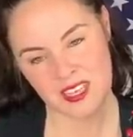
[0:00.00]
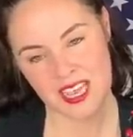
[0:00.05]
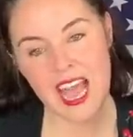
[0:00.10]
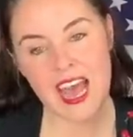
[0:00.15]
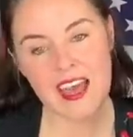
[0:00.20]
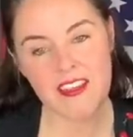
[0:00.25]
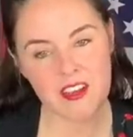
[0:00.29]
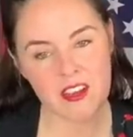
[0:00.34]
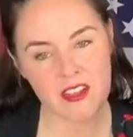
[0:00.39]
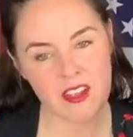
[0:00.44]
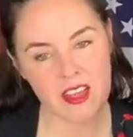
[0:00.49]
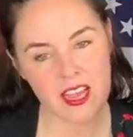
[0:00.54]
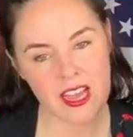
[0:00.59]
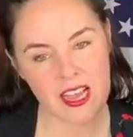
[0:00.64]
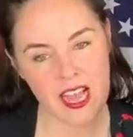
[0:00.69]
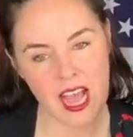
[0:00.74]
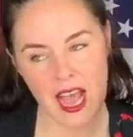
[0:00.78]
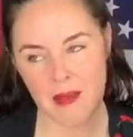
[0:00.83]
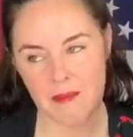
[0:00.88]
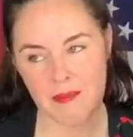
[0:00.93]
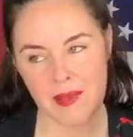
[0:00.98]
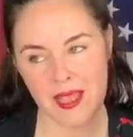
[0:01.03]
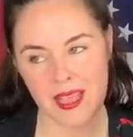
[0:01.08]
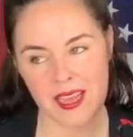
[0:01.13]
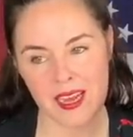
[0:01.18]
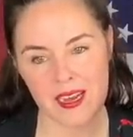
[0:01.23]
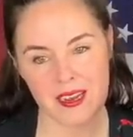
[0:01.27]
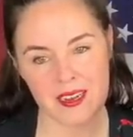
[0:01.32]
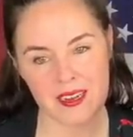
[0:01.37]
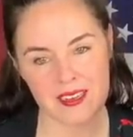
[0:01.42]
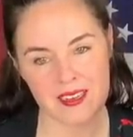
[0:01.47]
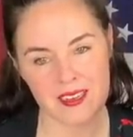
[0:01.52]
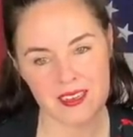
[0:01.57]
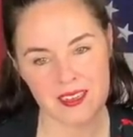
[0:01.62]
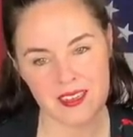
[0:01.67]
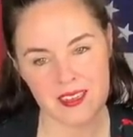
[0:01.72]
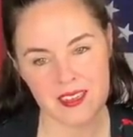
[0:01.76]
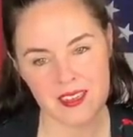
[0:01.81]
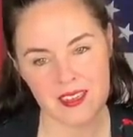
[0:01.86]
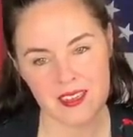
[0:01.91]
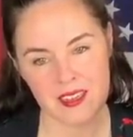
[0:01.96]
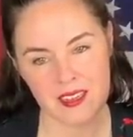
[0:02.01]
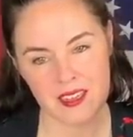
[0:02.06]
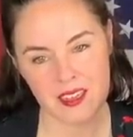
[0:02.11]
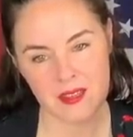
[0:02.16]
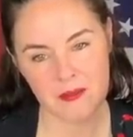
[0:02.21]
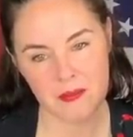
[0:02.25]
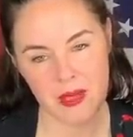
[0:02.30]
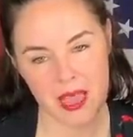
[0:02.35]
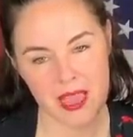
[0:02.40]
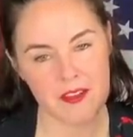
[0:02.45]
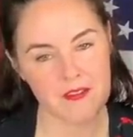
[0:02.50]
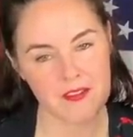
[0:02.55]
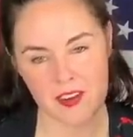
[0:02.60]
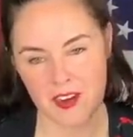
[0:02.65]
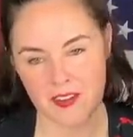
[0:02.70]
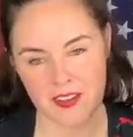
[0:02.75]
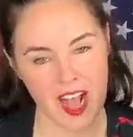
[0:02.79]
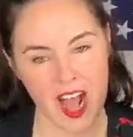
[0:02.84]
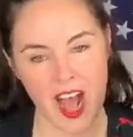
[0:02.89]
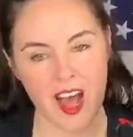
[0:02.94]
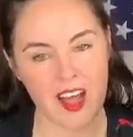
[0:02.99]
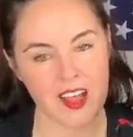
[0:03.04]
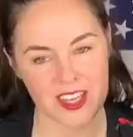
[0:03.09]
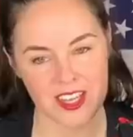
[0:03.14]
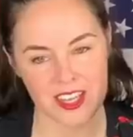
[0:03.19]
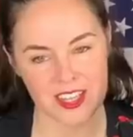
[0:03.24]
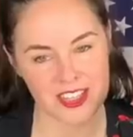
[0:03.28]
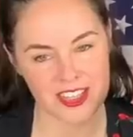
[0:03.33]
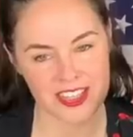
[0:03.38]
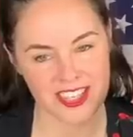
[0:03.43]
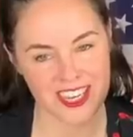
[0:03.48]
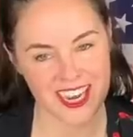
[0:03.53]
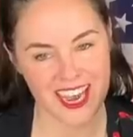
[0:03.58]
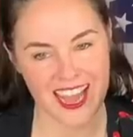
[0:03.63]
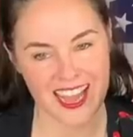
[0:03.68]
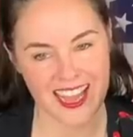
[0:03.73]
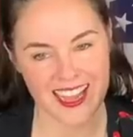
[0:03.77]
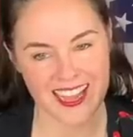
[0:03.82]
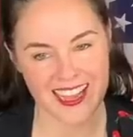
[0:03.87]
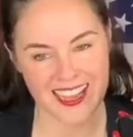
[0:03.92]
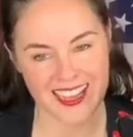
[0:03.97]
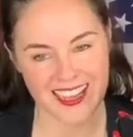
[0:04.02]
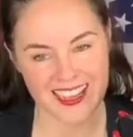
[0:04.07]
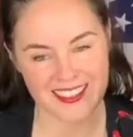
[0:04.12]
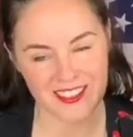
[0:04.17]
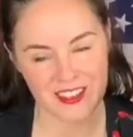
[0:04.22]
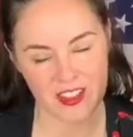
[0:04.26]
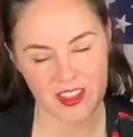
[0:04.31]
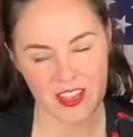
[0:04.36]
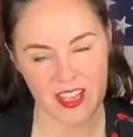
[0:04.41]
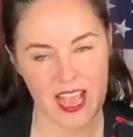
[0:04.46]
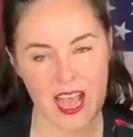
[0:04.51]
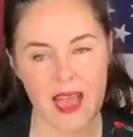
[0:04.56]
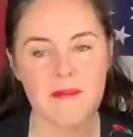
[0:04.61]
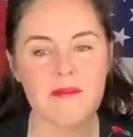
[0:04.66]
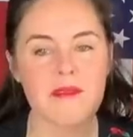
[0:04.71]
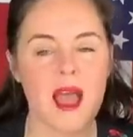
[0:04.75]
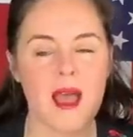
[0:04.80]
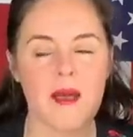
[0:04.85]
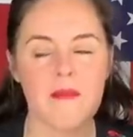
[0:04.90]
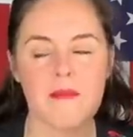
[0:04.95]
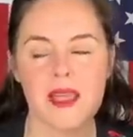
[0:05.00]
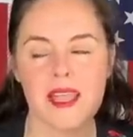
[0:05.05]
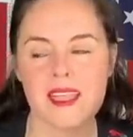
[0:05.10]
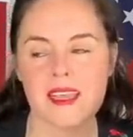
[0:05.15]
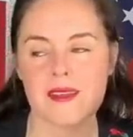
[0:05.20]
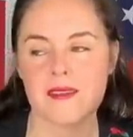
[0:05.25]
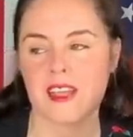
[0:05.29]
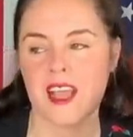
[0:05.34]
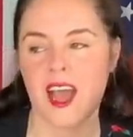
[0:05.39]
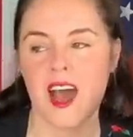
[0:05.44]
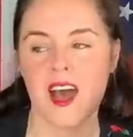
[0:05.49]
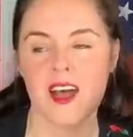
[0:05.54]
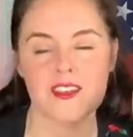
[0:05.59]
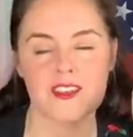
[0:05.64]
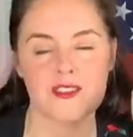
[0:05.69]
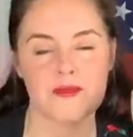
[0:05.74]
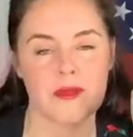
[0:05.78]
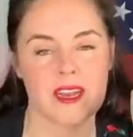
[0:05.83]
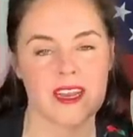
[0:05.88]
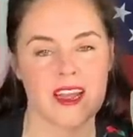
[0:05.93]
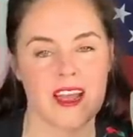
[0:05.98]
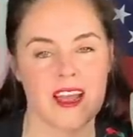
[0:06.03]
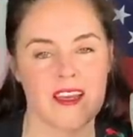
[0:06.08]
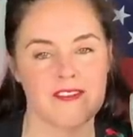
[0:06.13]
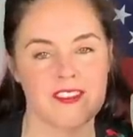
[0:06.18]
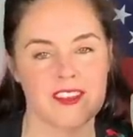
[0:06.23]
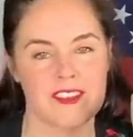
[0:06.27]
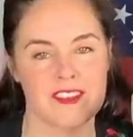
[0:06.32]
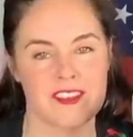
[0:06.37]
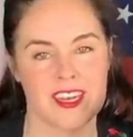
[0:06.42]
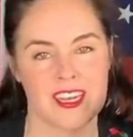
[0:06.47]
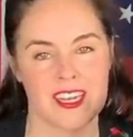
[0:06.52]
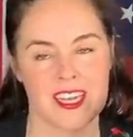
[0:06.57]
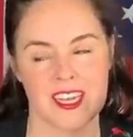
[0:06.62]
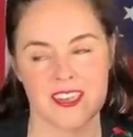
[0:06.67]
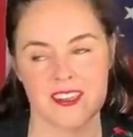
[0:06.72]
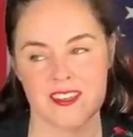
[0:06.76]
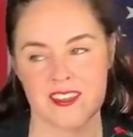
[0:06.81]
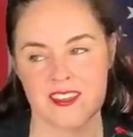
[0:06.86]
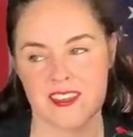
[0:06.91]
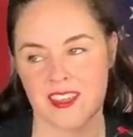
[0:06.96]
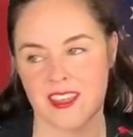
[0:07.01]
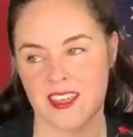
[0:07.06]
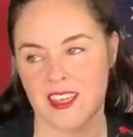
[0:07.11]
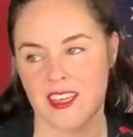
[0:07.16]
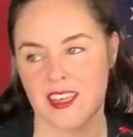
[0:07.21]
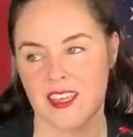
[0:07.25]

Yeah, they're like, I'm making. And they're like, it's paying, paying for college. Yeah, yeah. they're uh -huh. like, uh-huh. I'm I'm making college money off these idiots.